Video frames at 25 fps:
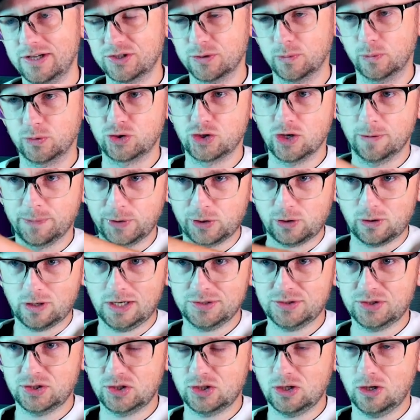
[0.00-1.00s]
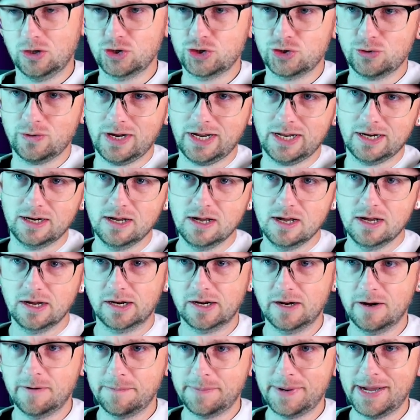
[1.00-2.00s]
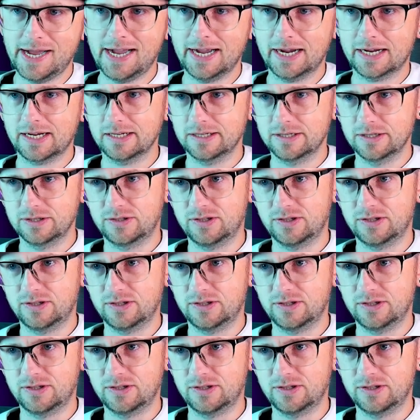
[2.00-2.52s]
So we'll jump across the start straight, come back,